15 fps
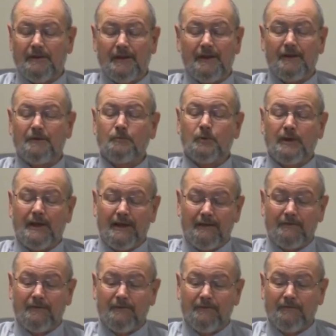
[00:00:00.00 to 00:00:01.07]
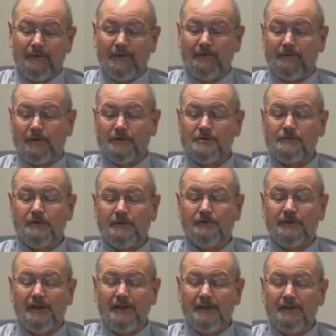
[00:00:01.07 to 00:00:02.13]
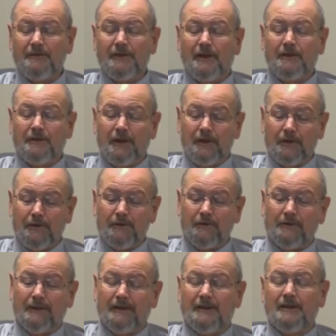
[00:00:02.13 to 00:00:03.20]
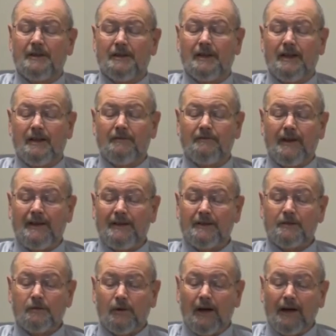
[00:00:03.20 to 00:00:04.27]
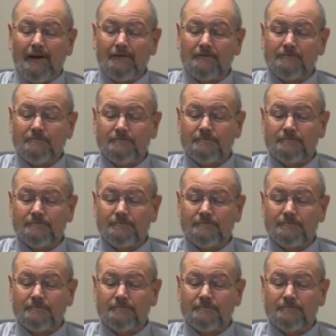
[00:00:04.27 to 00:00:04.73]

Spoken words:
then we have verse 15, another Vayikra.